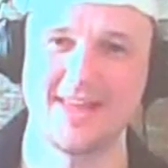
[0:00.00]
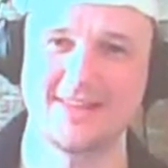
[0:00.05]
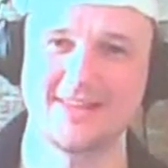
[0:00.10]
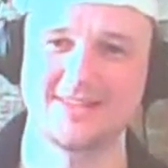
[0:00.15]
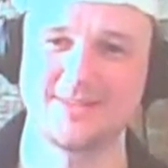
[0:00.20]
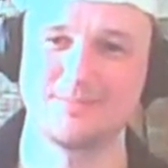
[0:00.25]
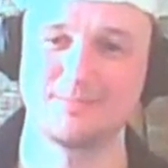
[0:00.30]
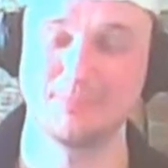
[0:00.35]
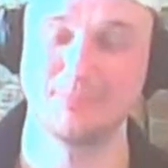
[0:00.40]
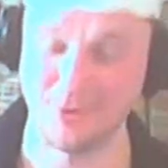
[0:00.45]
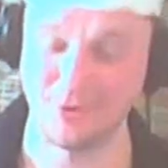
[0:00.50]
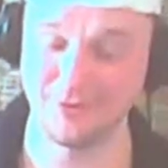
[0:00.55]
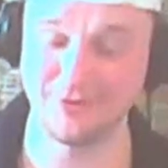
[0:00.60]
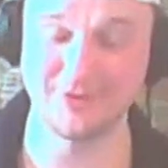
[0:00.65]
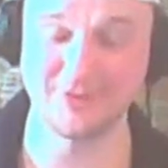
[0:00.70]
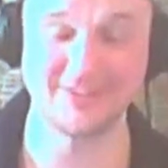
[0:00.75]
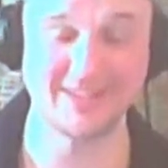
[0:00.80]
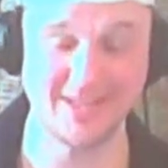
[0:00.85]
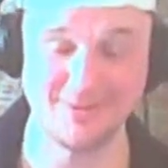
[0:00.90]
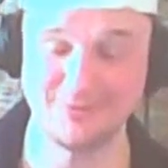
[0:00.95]
The
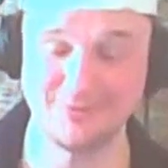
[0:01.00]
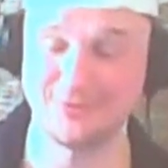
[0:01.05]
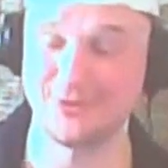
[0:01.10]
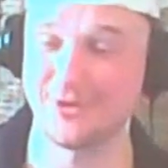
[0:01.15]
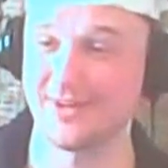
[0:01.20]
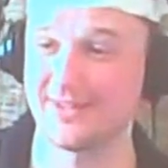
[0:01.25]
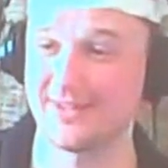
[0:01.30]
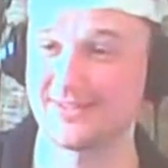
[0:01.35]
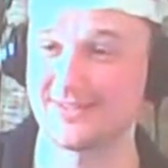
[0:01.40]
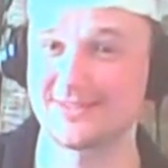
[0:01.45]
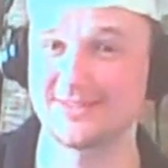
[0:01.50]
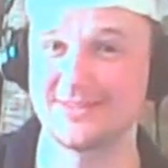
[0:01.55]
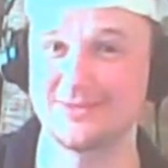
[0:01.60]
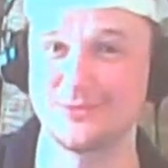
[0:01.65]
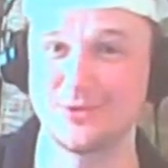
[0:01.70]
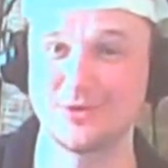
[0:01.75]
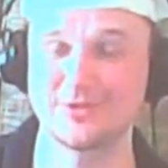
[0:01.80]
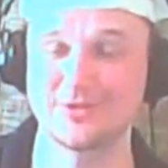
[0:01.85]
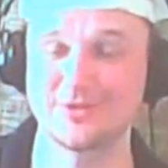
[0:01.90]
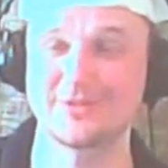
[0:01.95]
perfect game for us
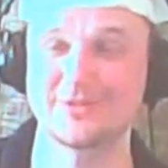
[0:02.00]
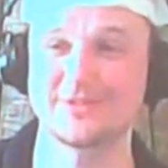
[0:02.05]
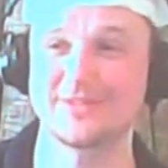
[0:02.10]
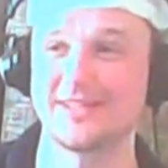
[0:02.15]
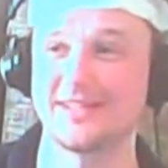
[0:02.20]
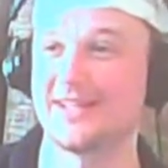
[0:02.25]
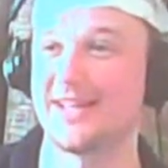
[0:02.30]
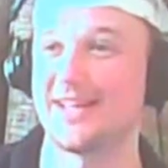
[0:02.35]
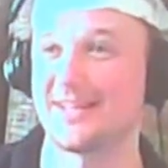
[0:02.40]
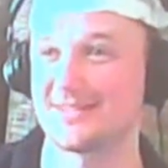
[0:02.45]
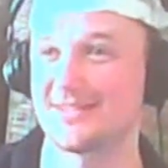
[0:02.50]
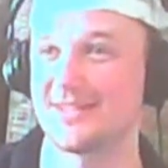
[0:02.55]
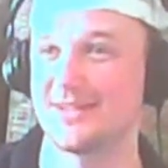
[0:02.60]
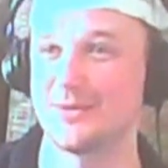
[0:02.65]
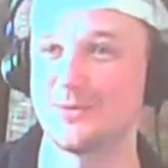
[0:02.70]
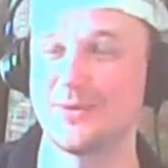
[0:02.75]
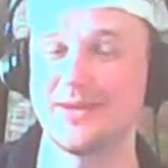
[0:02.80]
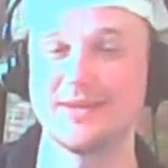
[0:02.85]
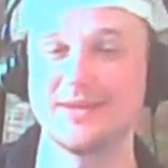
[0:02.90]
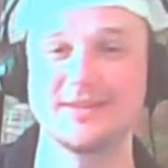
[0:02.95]
was last
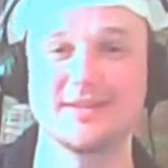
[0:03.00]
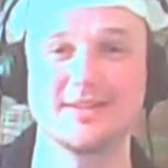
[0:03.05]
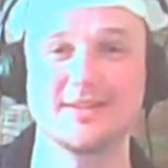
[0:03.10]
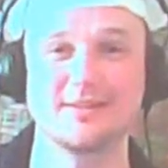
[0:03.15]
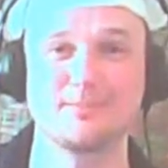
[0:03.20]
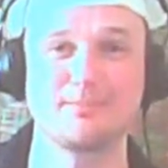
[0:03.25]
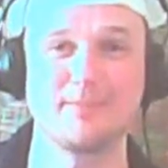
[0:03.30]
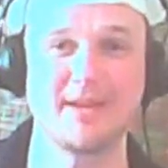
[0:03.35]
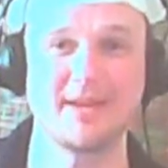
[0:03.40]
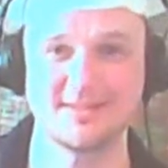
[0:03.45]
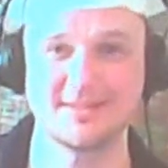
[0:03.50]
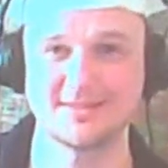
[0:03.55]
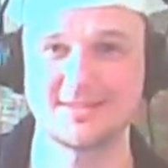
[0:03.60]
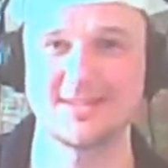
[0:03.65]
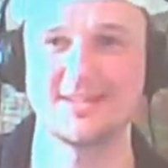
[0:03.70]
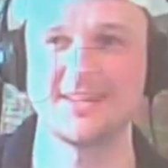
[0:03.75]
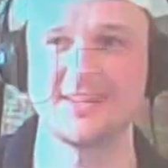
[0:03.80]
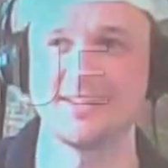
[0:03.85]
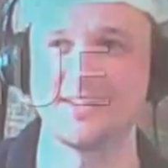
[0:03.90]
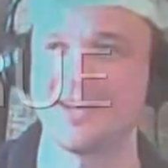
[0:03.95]
year when Bethesda